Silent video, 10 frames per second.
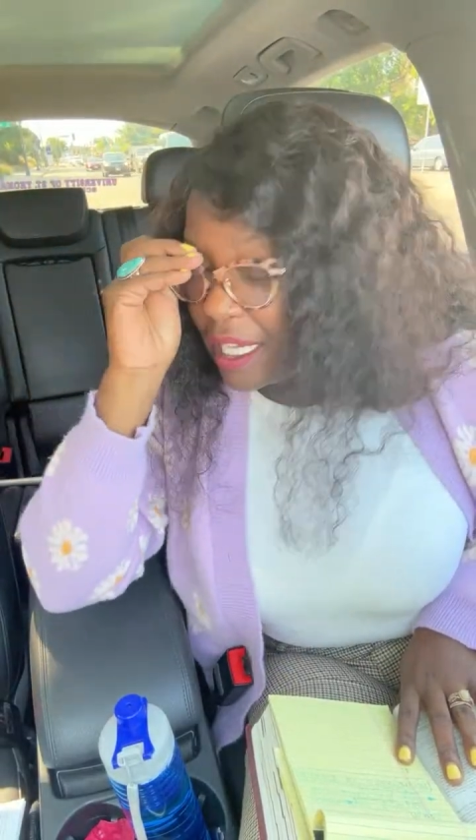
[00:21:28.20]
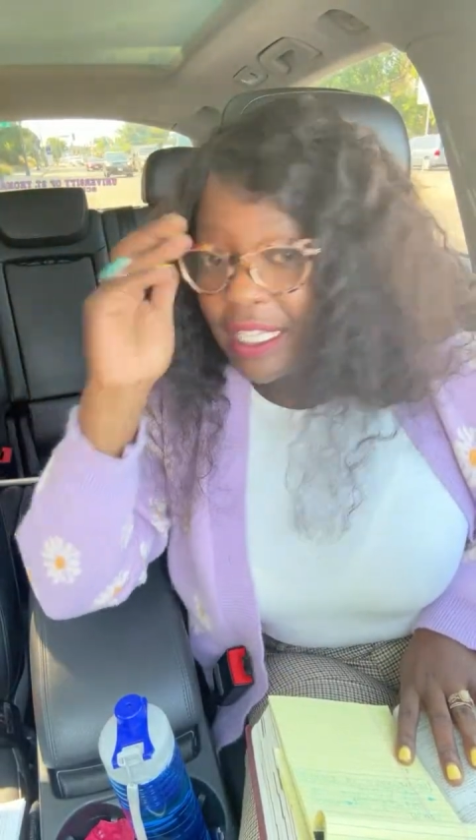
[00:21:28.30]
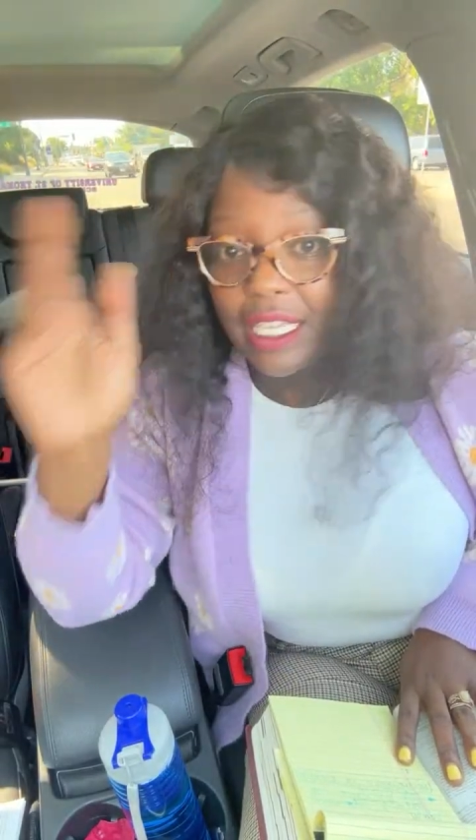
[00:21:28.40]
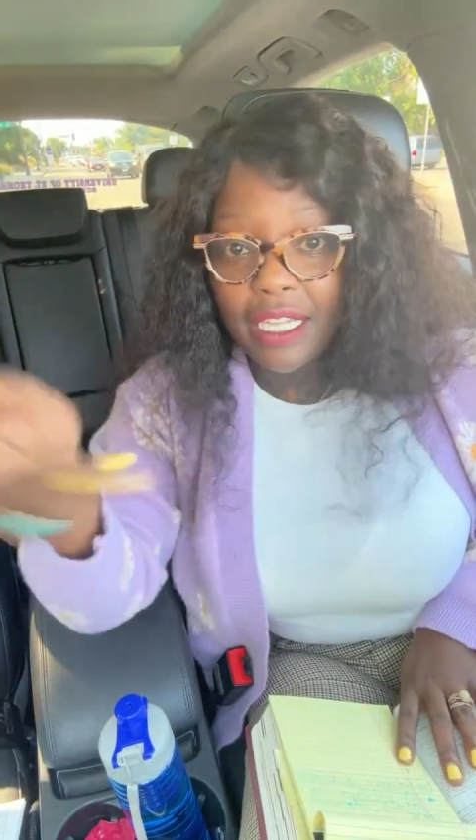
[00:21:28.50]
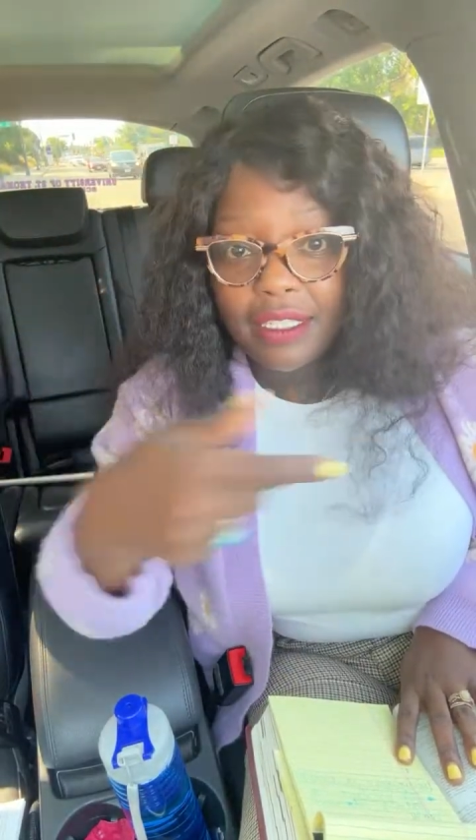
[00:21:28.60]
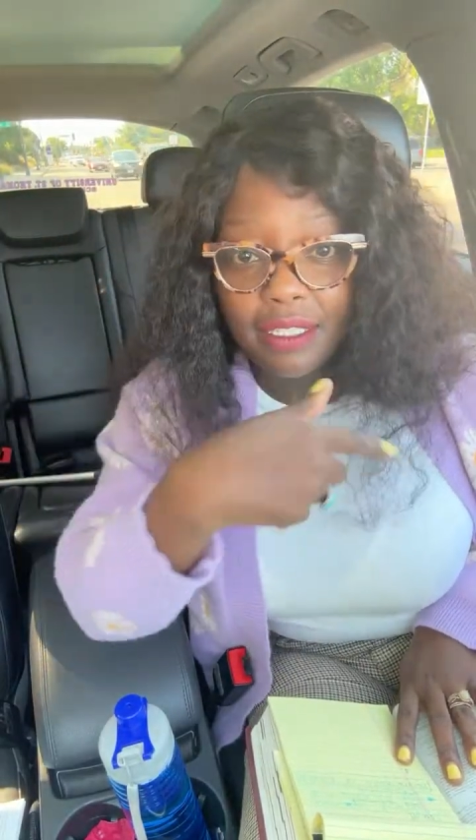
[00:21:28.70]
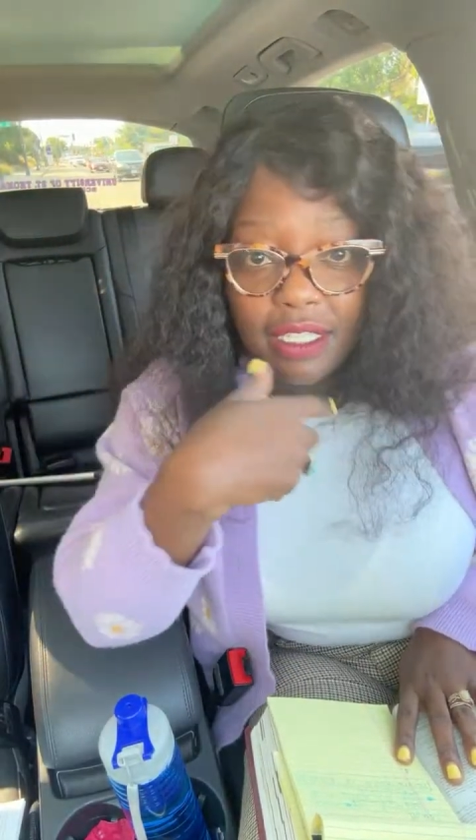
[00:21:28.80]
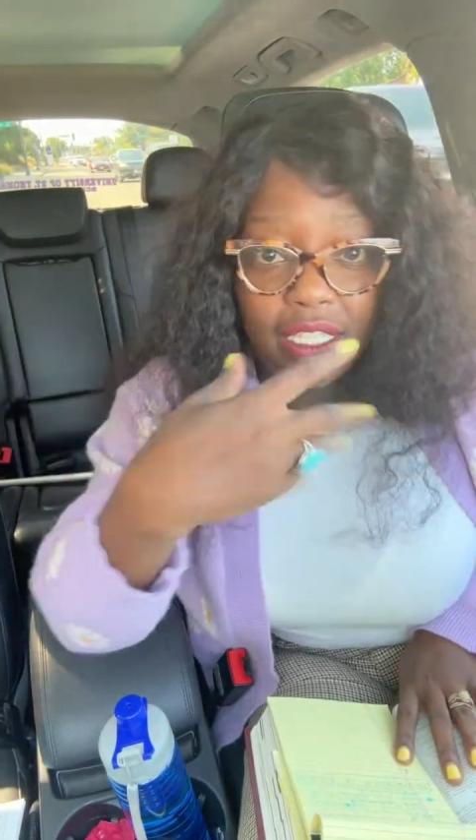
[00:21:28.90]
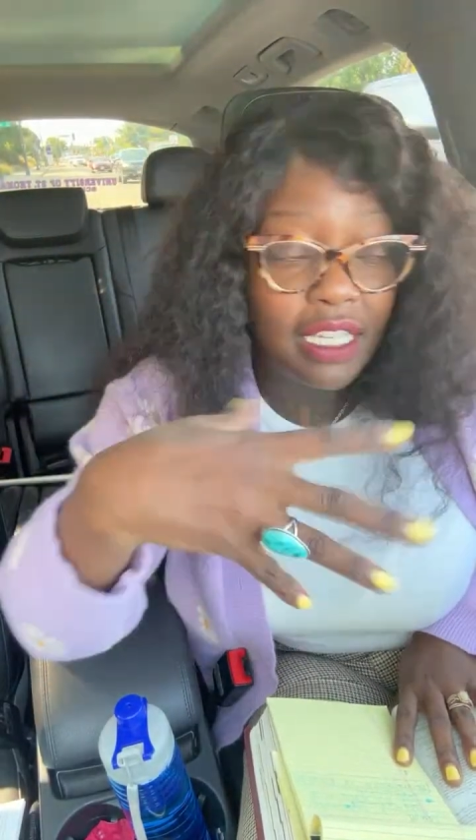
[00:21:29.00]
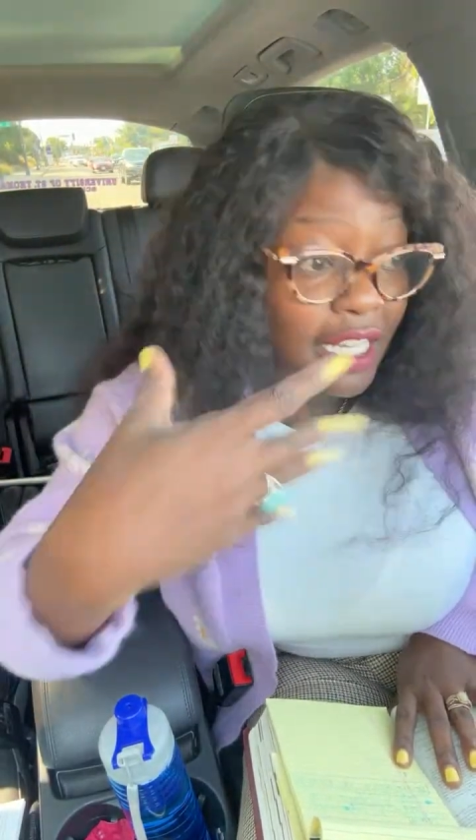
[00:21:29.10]
I
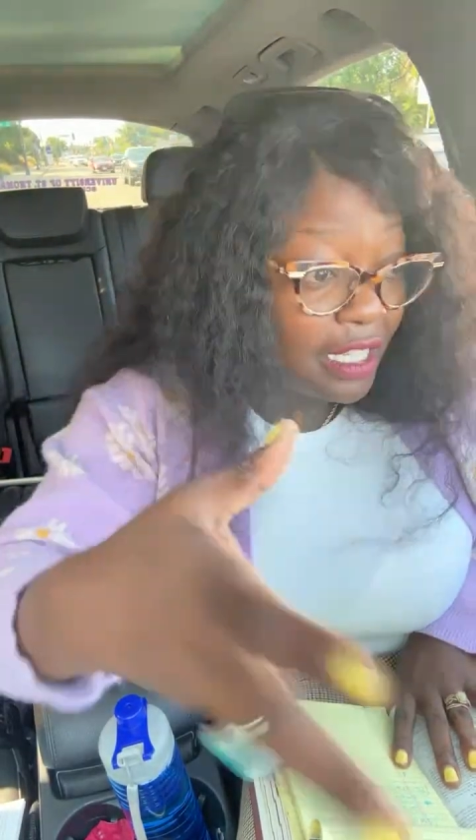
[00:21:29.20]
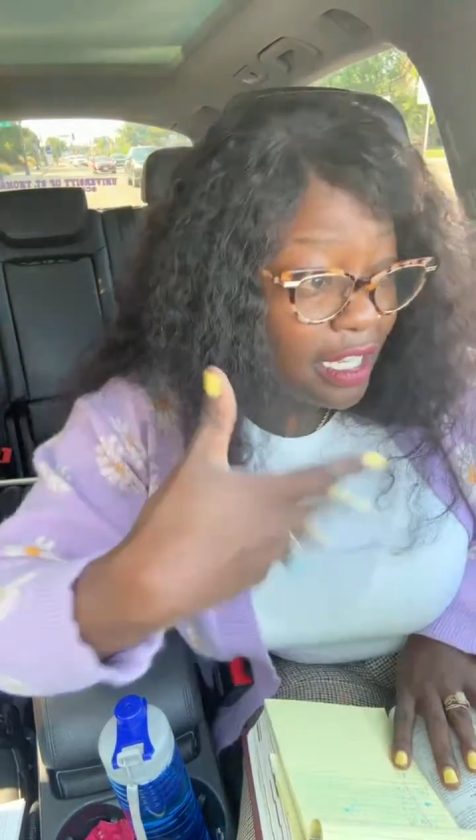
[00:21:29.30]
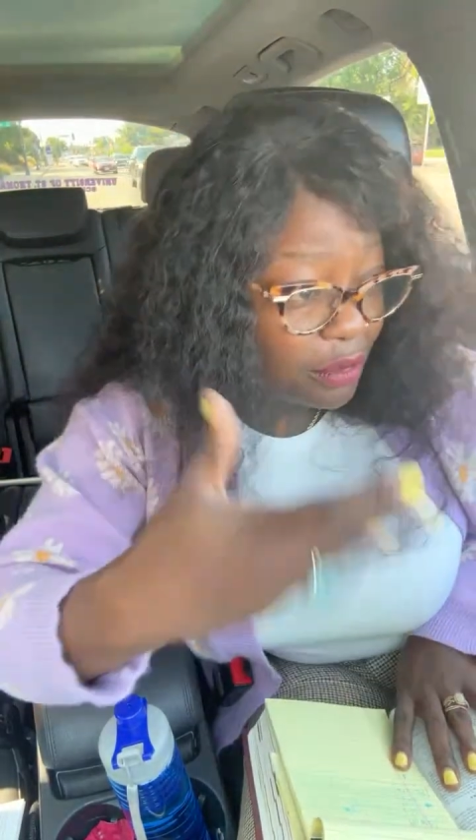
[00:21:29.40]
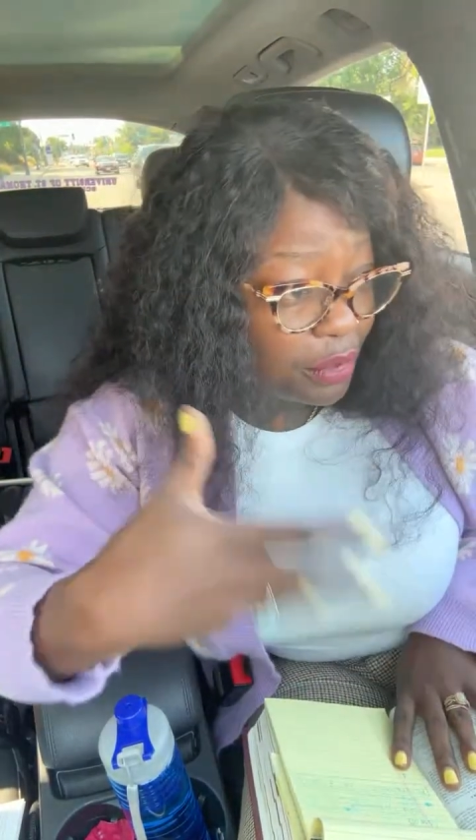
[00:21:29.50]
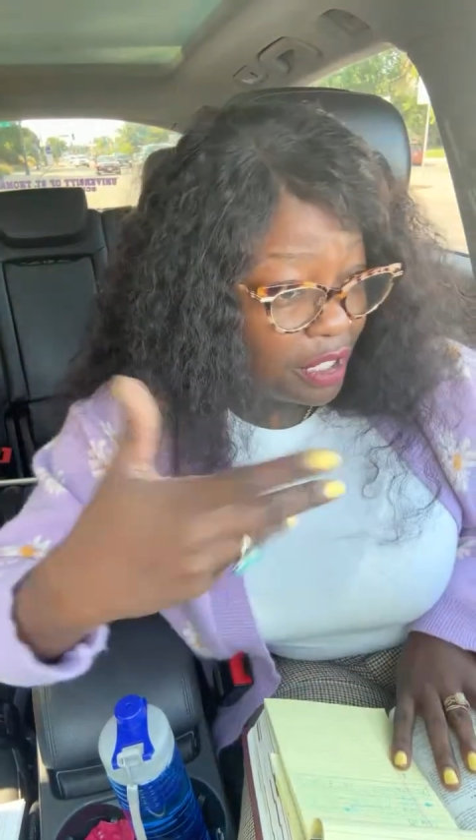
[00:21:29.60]
can't